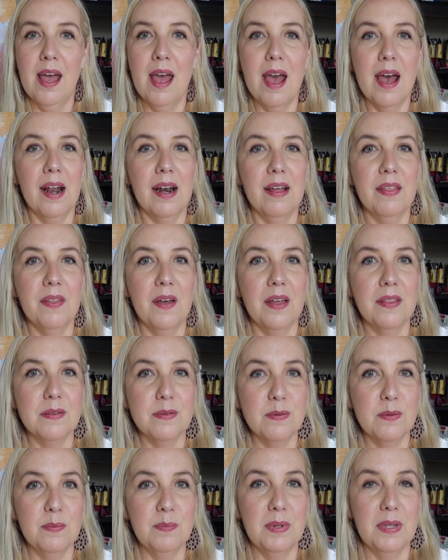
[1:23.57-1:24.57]
And I thought
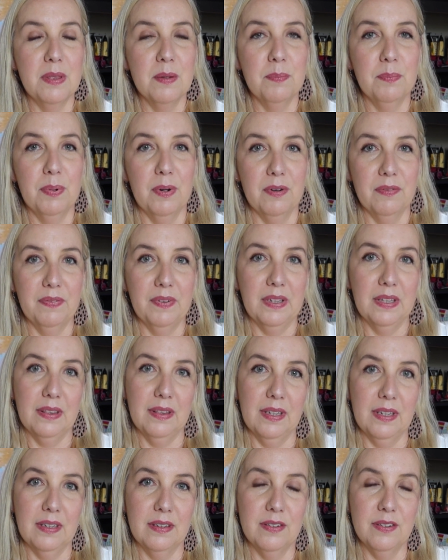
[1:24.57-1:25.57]
this would be the perfect
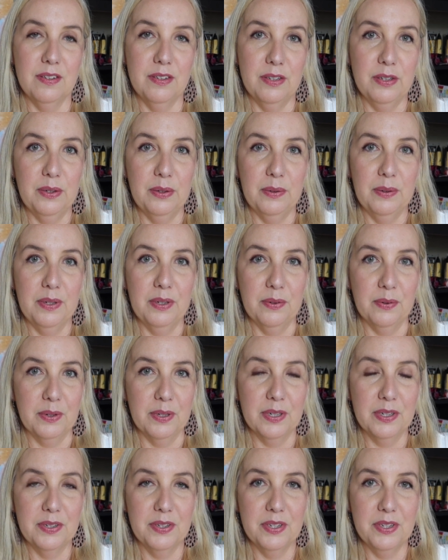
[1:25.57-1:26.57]
thing to do in
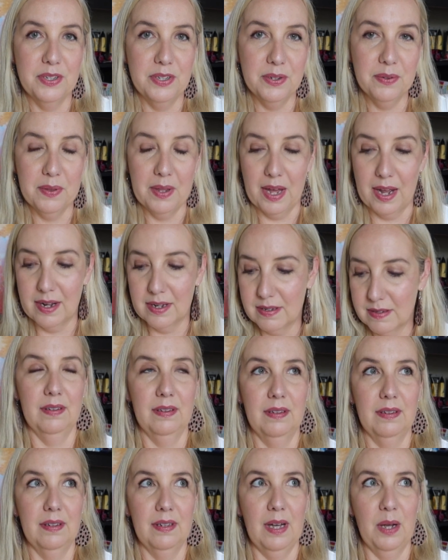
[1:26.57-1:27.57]
order to do that.
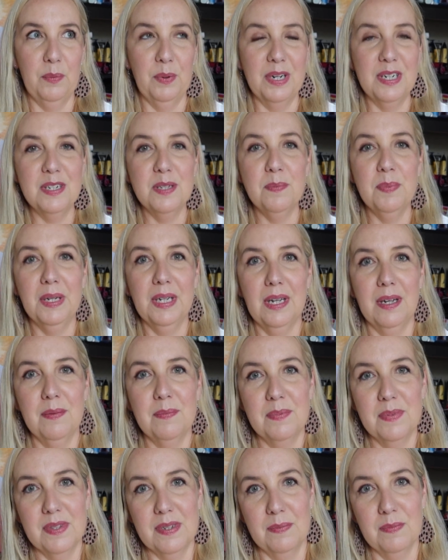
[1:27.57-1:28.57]
I wanted to pick
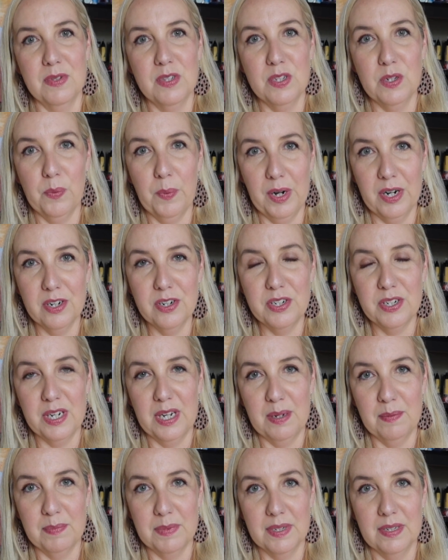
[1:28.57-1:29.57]
up some
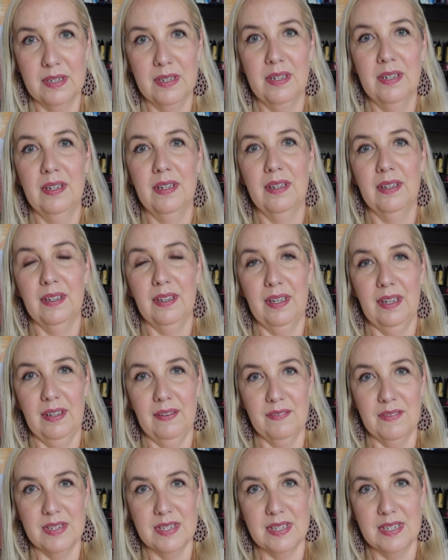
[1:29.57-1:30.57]
square-shaped
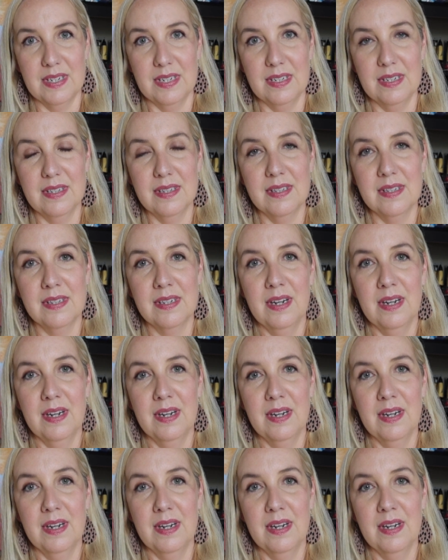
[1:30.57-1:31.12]
canvases